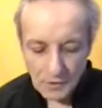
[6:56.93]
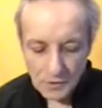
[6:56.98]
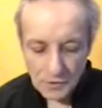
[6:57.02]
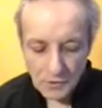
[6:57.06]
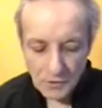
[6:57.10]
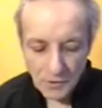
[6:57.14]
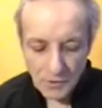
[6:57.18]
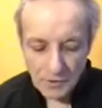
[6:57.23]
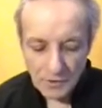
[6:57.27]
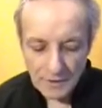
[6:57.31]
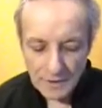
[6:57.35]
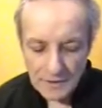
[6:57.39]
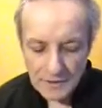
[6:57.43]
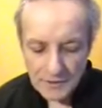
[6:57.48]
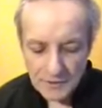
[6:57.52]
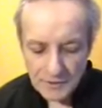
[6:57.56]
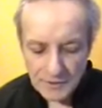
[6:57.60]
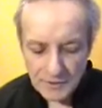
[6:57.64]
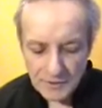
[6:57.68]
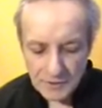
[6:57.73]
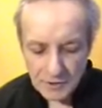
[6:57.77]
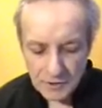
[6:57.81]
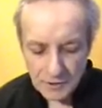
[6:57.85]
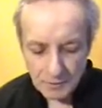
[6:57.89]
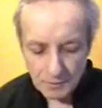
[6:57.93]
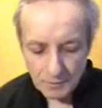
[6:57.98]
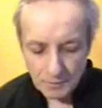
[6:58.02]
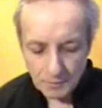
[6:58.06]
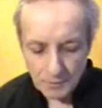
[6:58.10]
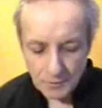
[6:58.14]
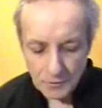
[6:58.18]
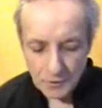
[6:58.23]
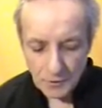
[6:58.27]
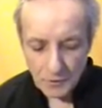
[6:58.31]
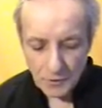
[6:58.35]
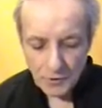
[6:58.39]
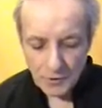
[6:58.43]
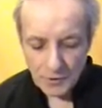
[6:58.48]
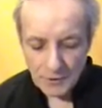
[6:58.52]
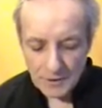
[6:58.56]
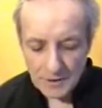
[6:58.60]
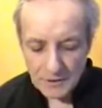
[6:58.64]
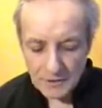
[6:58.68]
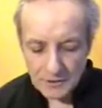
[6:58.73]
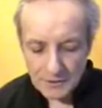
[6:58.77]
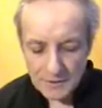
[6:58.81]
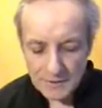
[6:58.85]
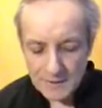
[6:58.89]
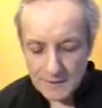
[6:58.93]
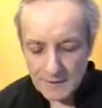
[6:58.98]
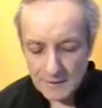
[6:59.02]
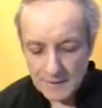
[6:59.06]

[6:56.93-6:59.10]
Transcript: So the relation is